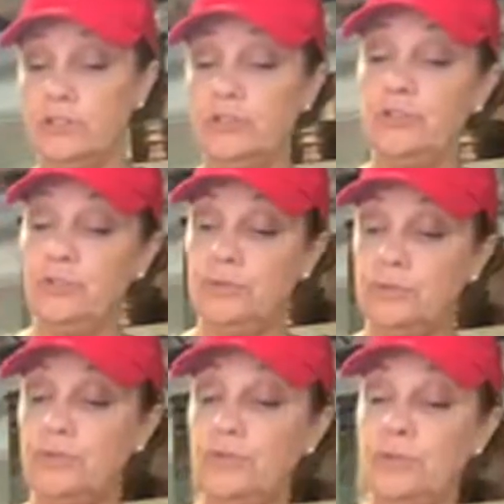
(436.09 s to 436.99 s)

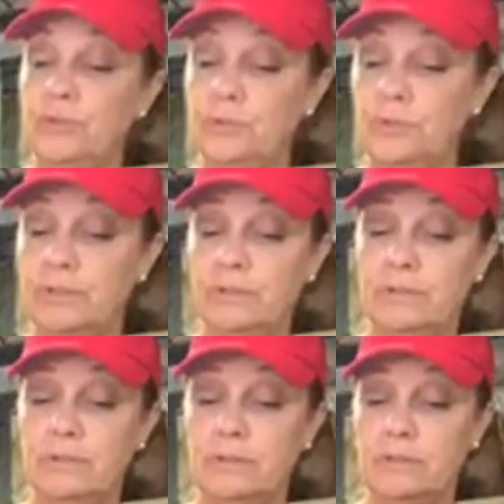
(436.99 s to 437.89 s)
choose to
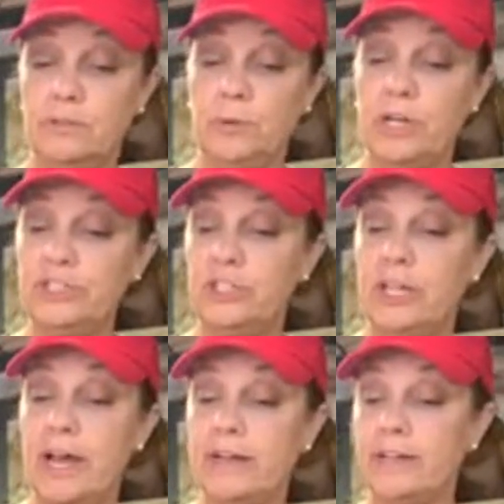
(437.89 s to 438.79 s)
spray
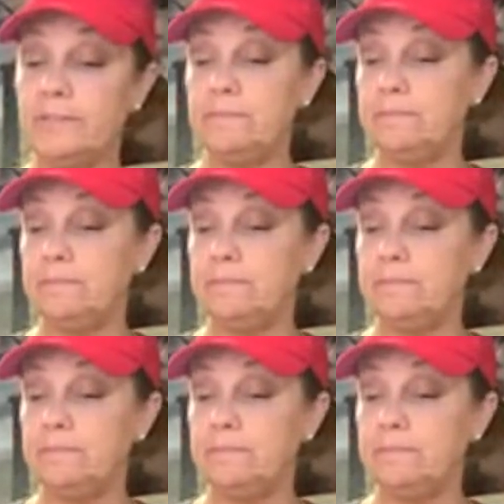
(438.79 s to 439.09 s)
shellac it.